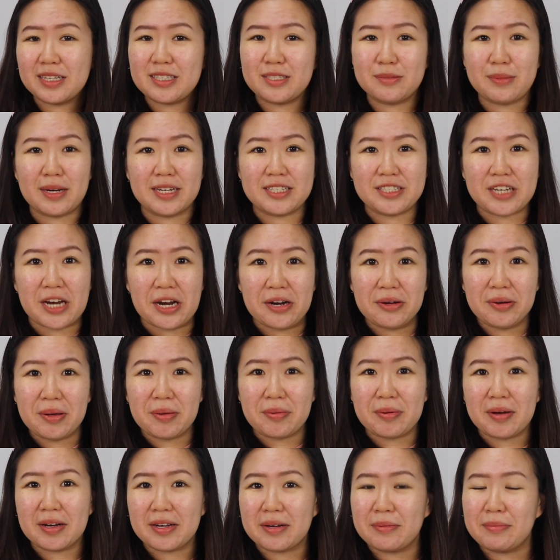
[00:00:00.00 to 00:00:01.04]
my channel and
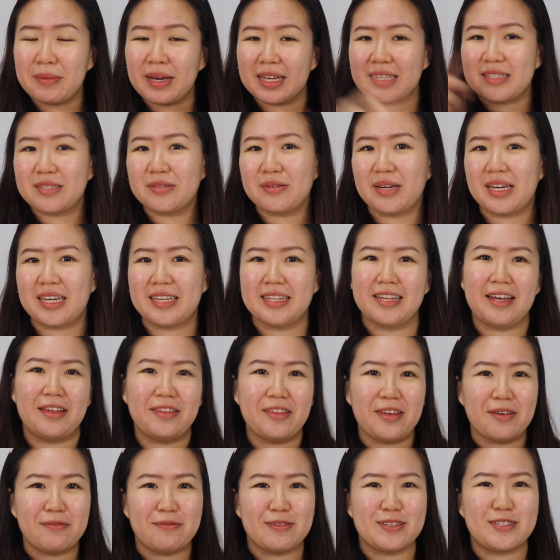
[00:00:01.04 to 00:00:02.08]
welcome back to another
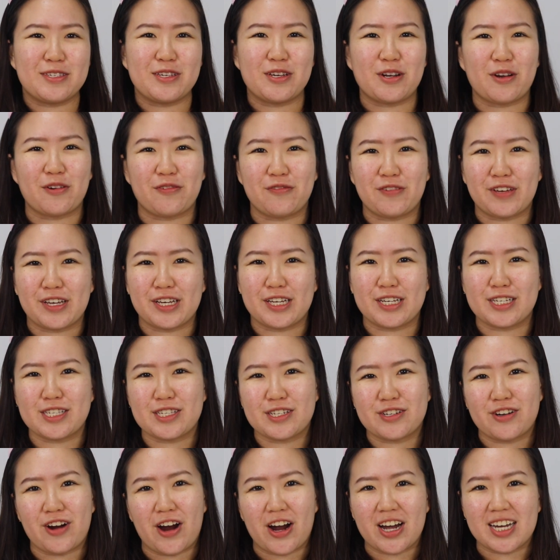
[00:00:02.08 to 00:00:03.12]
episode of Fingers
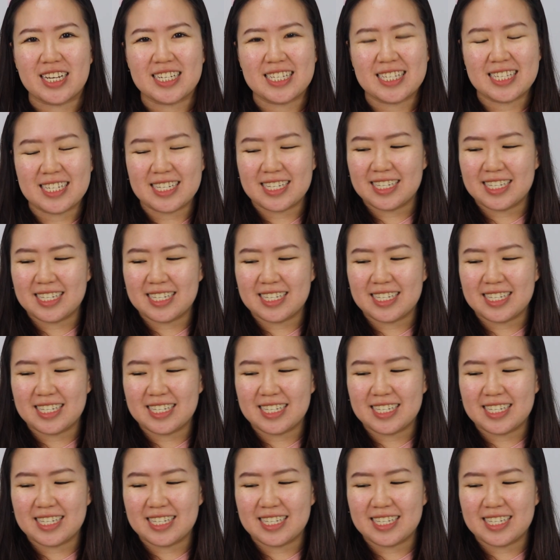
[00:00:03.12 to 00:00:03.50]
Crossed.